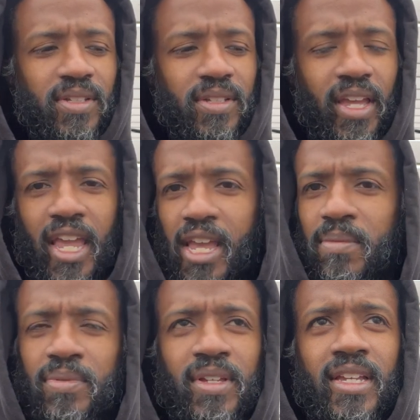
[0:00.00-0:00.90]
the
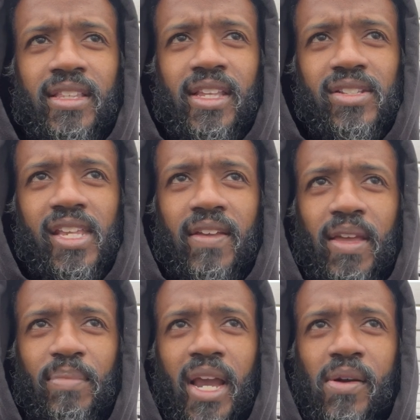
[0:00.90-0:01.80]
amp they just have
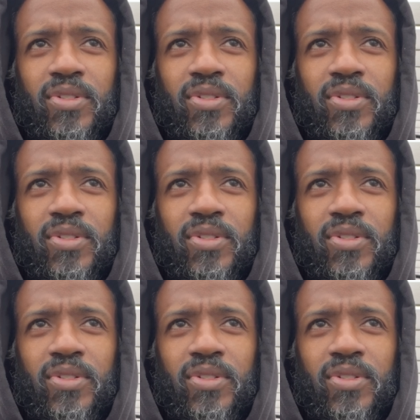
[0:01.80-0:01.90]
that power